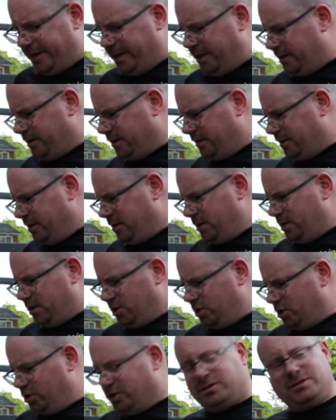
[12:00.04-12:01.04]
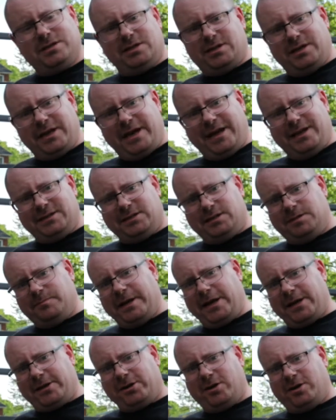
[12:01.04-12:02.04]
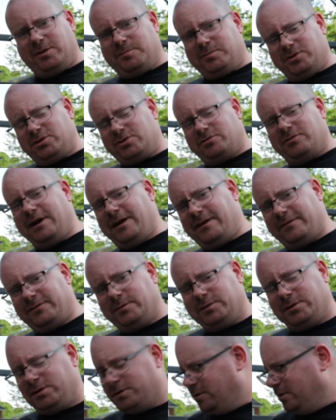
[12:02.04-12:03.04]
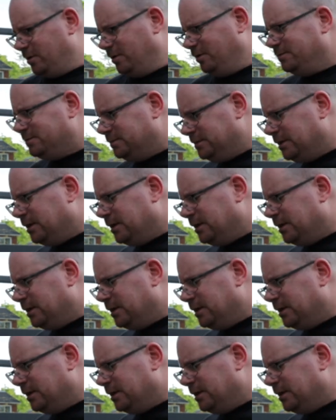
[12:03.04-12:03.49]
made good use of the day, a little backyard bushcraft with the girl.